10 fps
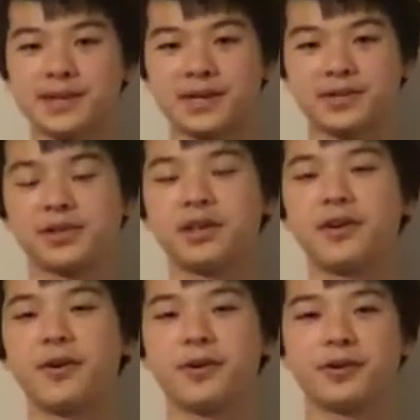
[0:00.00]
actually a lot
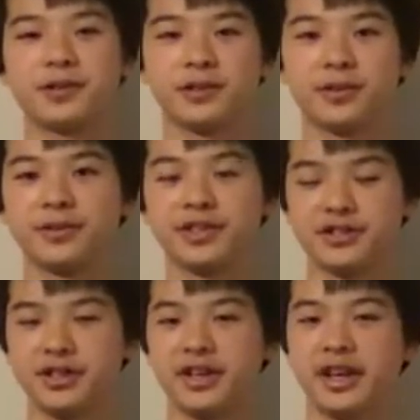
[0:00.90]
harder to learn than
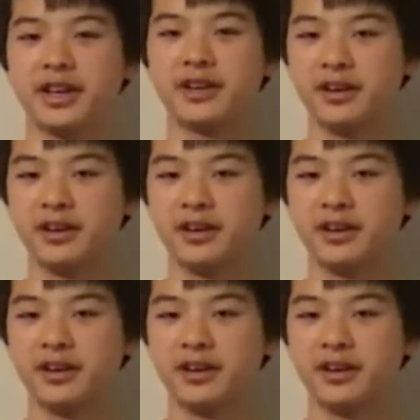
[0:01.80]
shakehand.